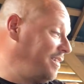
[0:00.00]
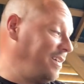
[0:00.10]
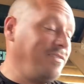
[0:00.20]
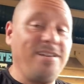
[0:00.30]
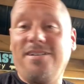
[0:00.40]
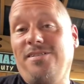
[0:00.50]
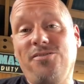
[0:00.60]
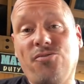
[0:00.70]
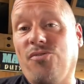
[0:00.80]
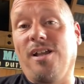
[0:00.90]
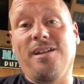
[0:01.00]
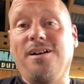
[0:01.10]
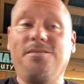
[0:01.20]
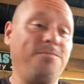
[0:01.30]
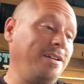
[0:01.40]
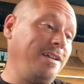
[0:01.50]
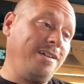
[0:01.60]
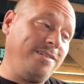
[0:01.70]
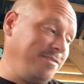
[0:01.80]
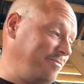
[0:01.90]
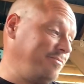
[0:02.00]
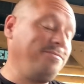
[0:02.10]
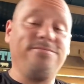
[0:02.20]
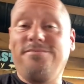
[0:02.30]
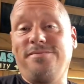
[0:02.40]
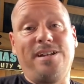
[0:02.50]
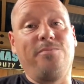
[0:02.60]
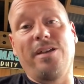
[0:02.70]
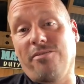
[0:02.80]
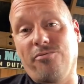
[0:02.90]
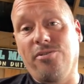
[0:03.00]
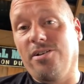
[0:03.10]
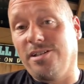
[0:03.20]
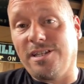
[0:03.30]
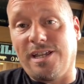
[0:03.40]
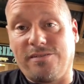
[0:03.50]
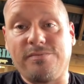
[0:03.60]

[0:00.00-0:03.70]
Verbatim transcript: And then you crank it up and it'll make a real good steak.